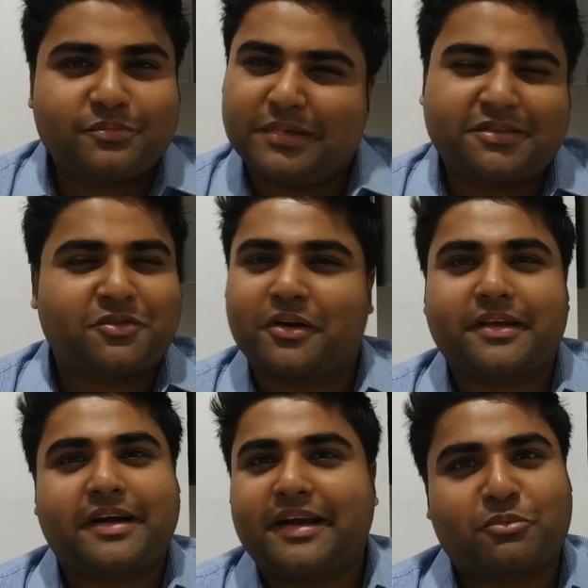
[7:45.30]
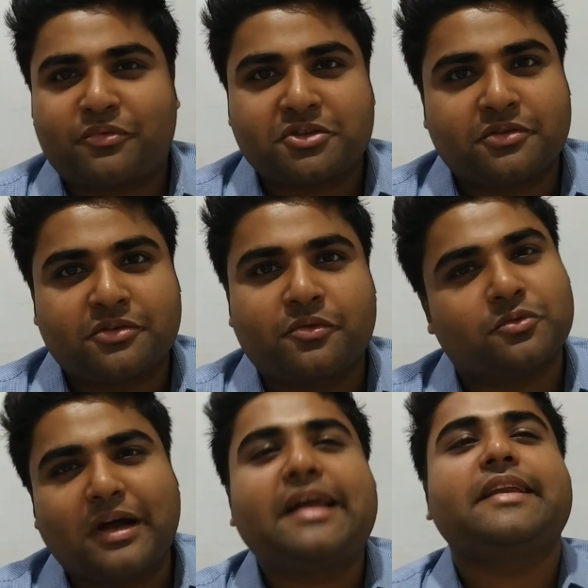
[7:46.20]
it's not the correct profession for
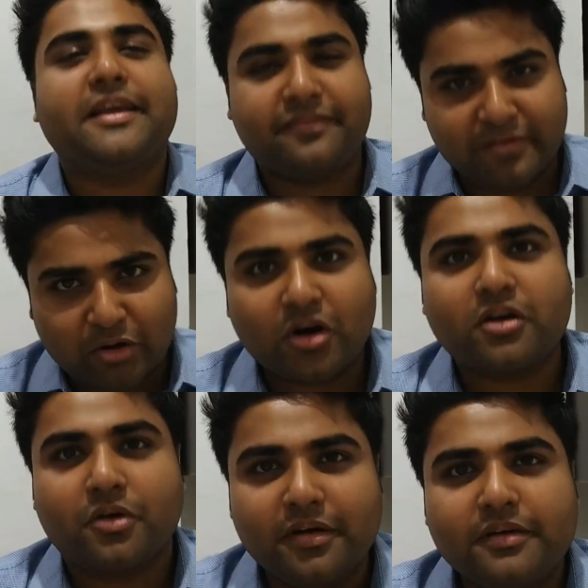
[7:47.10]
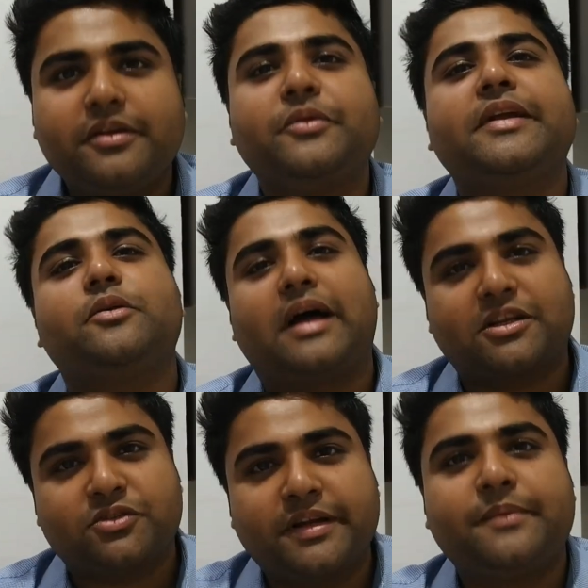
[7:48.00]
you. And if you're not good, you need to
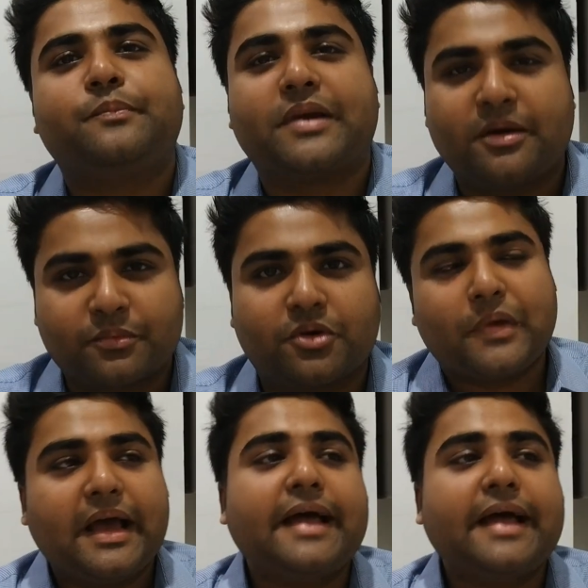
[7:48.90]
actually become good.